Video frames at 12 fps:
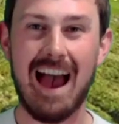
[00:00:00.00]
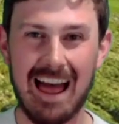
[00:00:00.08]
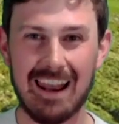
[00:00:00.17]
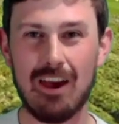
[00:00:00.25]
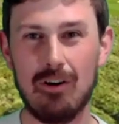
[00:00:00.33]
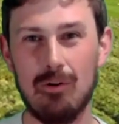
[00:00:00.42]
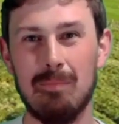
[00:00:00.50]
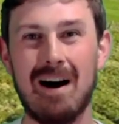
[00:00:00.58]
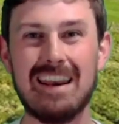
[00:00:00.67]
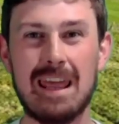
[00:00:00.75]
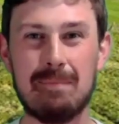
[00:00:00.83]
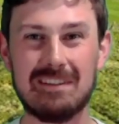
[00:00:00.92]
Hello,
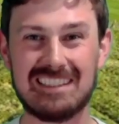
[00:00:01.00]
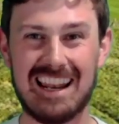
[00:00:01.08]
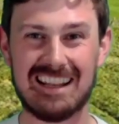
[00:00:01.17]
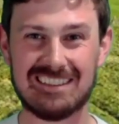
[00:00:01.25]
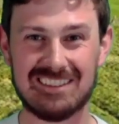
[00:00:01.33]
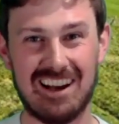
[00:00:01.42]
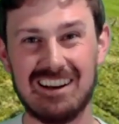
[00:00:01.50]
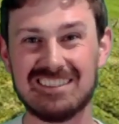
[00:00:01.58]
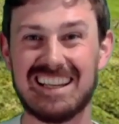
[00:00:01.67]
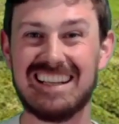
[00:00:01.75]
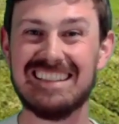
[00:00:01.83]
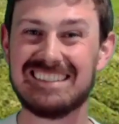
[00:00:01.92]
my name is Alex
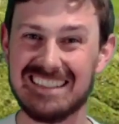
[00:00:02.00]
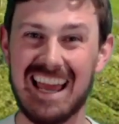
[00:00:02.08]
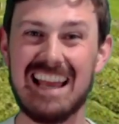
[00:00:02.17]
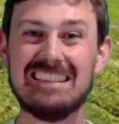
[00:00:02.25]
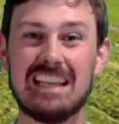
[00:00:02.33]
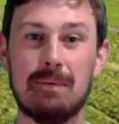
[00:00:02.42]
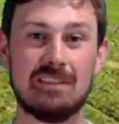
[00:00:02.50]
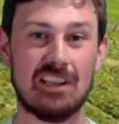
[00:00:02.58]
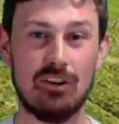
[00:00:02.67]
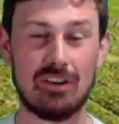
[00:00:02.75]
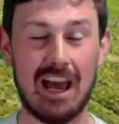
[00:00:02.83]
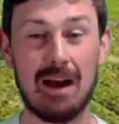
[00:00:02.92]
Isles, and in today's
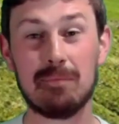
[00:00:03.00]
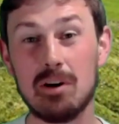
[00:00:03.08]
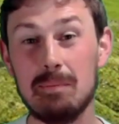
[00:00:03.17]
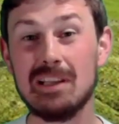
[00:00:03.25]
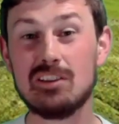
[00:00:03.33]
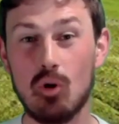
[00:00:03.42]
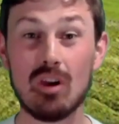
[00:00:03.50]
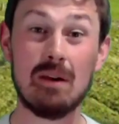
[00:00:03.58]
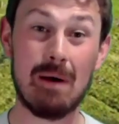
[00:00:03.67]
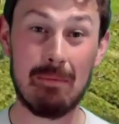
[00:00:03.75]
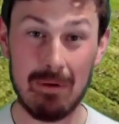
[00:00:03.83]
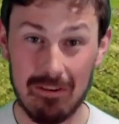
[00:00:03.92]
episode, I'm going to be talking
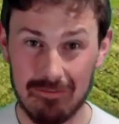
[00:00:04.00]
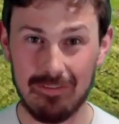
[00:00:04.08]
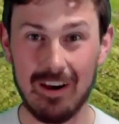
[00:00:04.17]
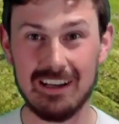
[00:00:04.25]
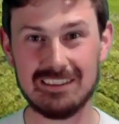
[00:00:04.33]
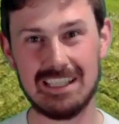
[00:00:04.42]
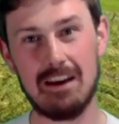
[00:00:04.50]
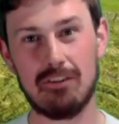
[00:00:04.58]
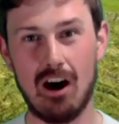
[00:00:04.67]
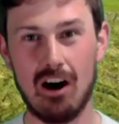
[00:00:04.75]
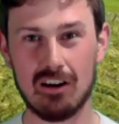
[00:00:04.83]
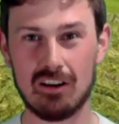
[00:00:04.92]
about my first ever
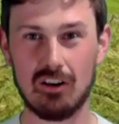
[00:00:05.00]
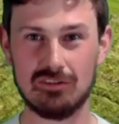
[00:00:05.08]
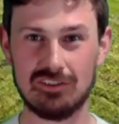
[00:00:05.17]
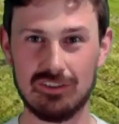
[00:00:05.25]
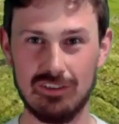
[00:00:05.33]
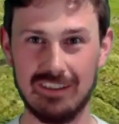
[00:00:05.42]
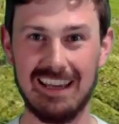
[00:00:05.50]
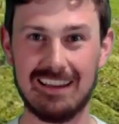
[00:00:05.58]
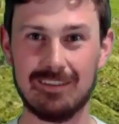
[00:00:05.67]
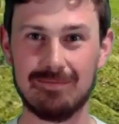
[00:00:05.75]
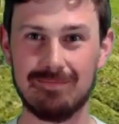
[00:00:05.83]
archaeological dig.